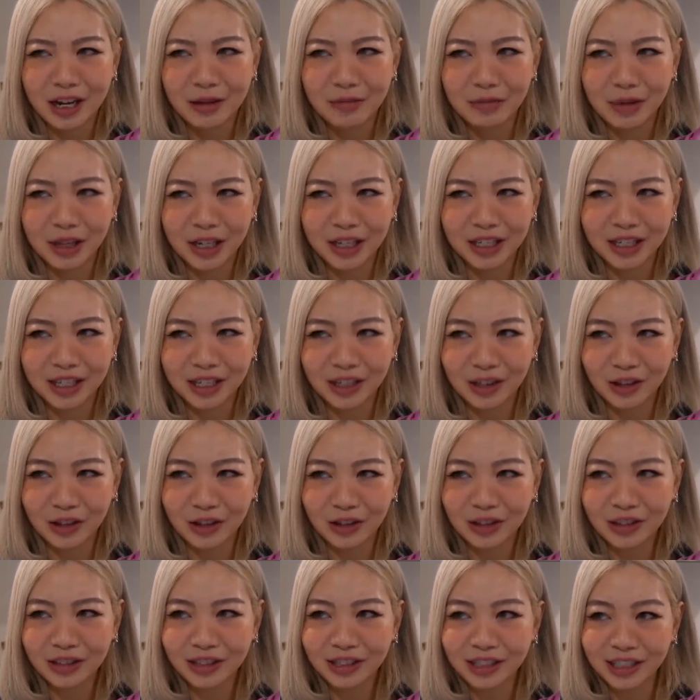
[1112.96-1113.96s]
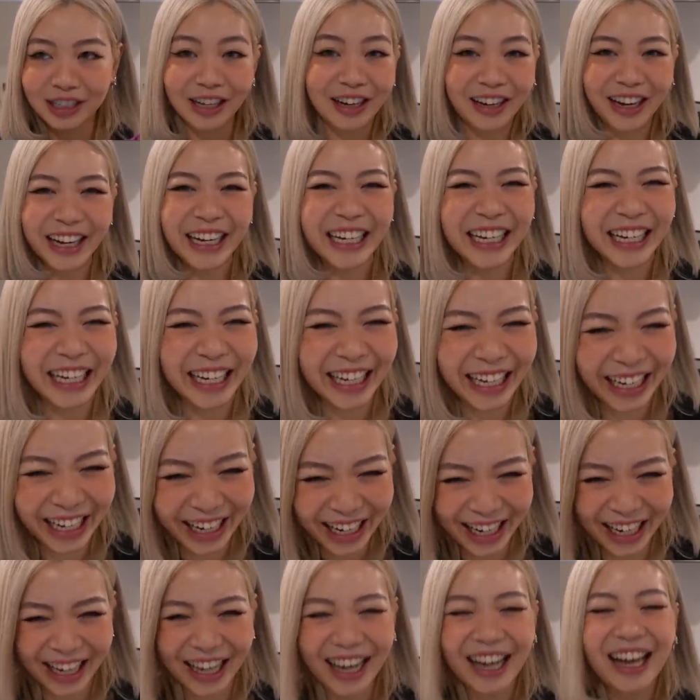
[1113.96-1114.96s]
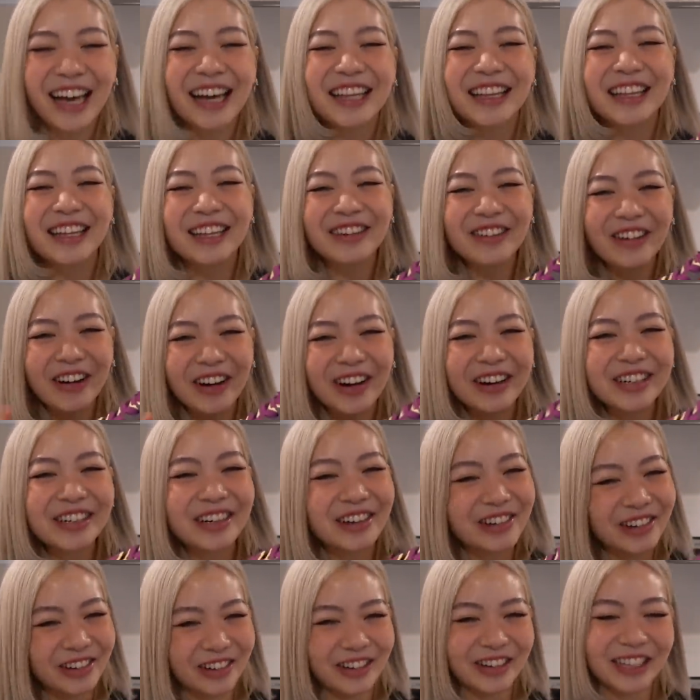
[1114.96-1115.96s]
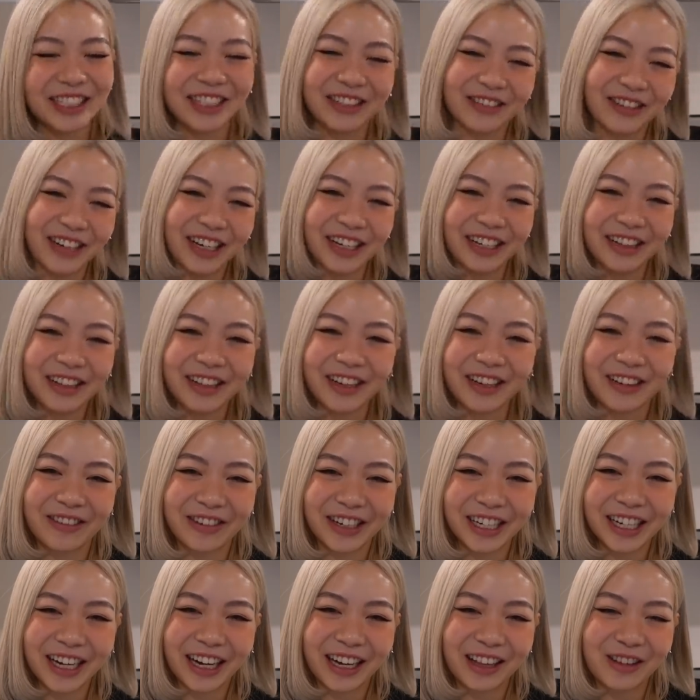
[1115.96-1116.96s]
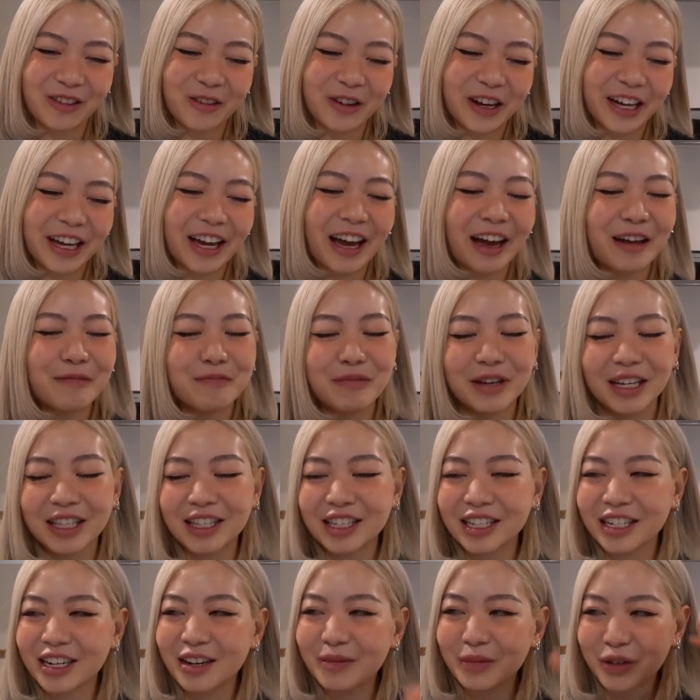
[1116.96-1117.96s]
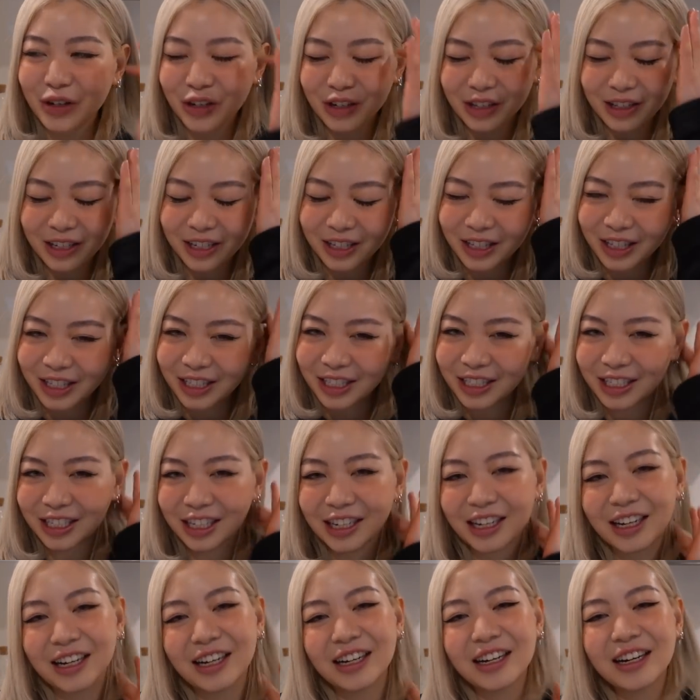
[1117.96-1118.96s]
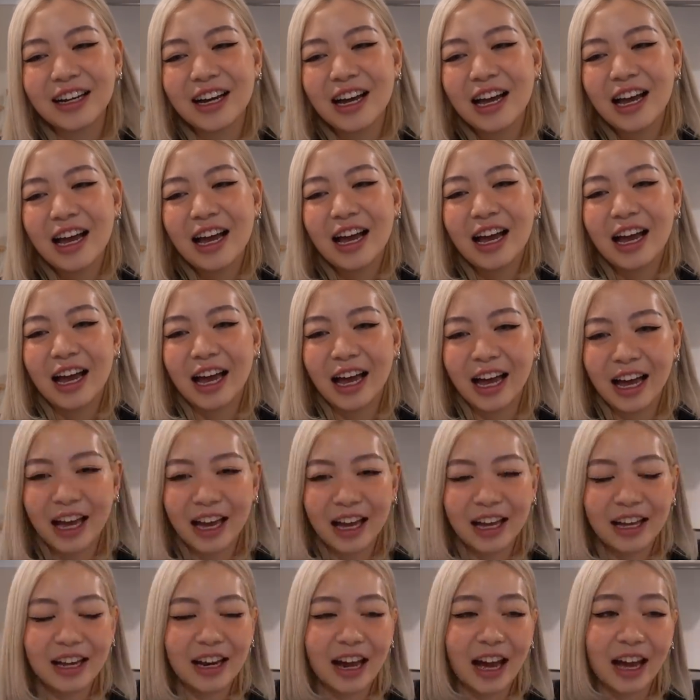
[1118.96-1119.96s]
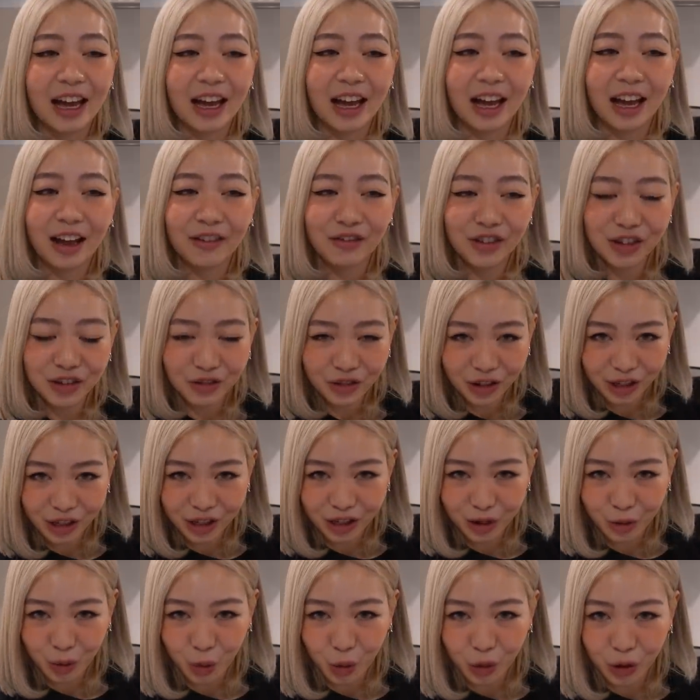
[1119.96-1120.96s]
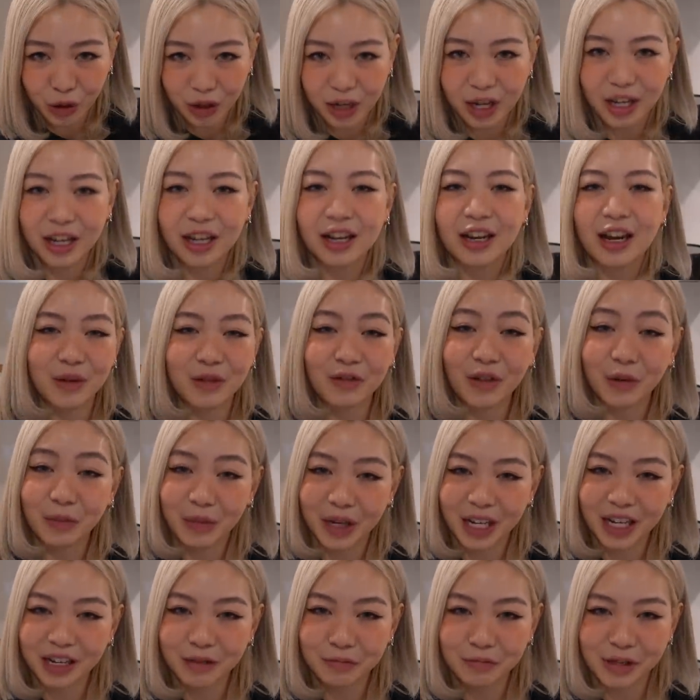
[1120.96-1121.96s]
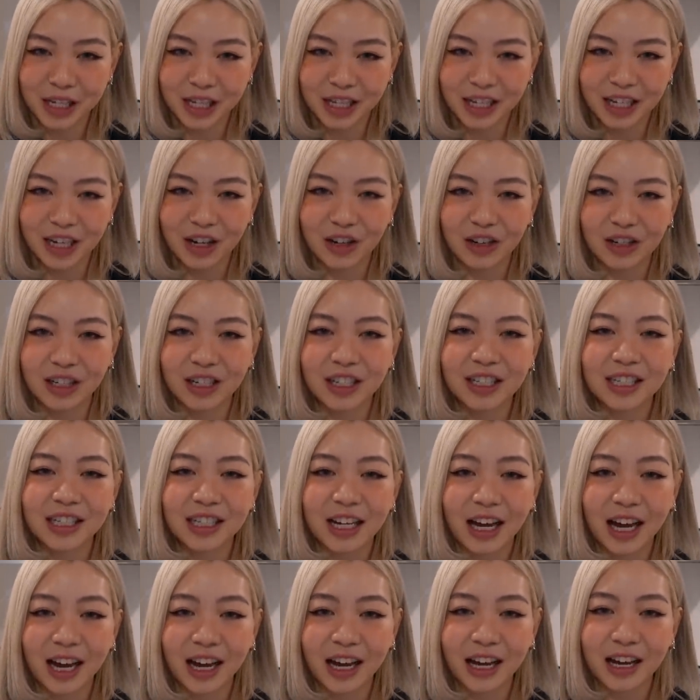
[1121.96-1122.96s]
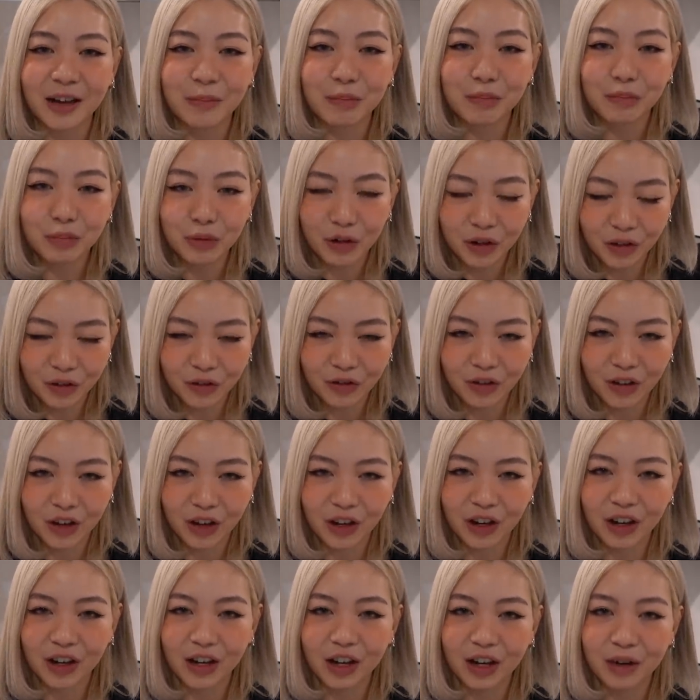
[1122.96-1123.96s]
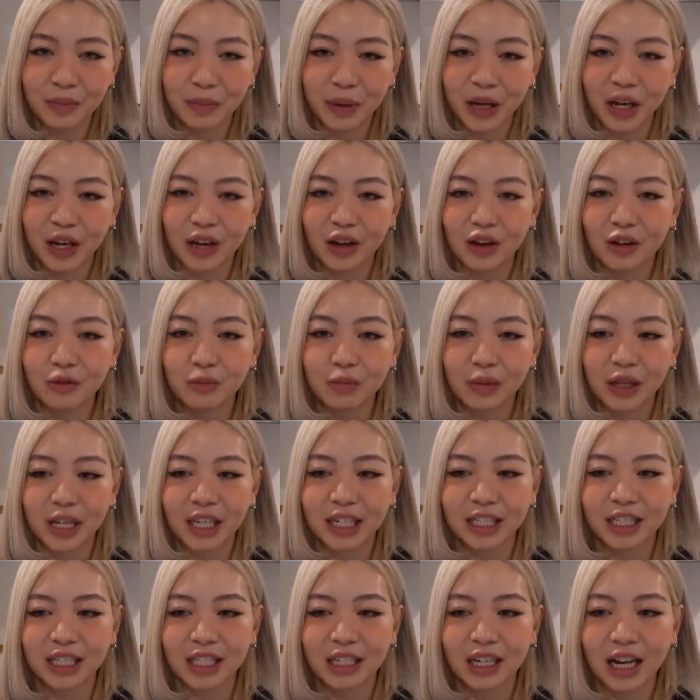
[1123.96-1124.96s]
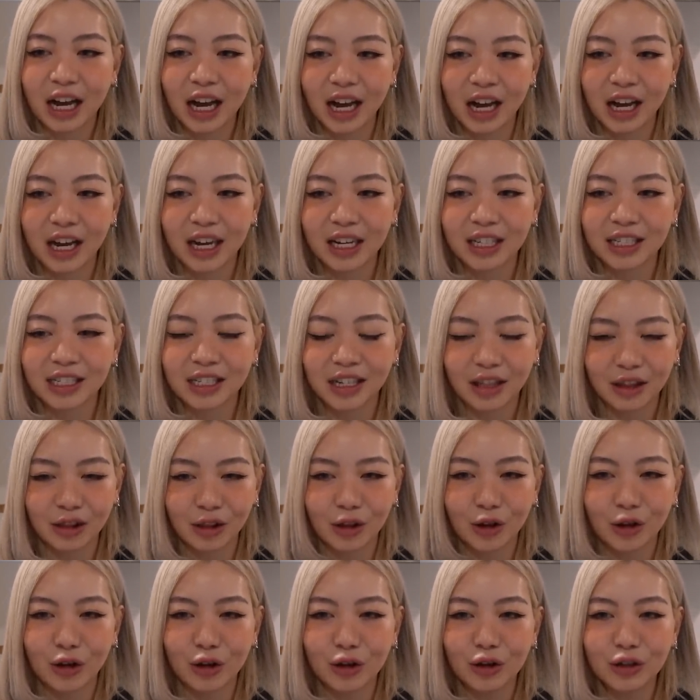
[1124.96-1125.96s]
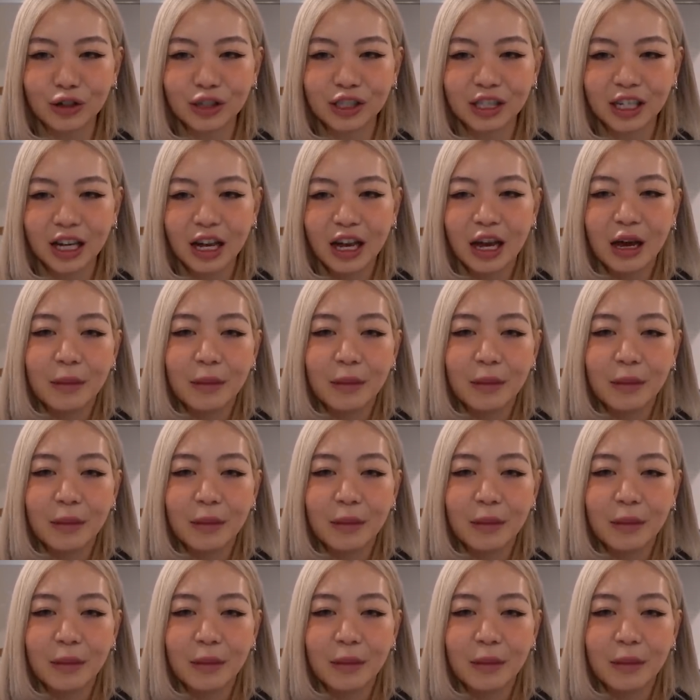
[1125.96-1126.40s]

Blazer Lows, yeah. The non-KAWS one, the green colorway. I picked it up earlier this year and I haven't really worn it. If I'm being completely honest, I prefer a pair of blazer highs than lows.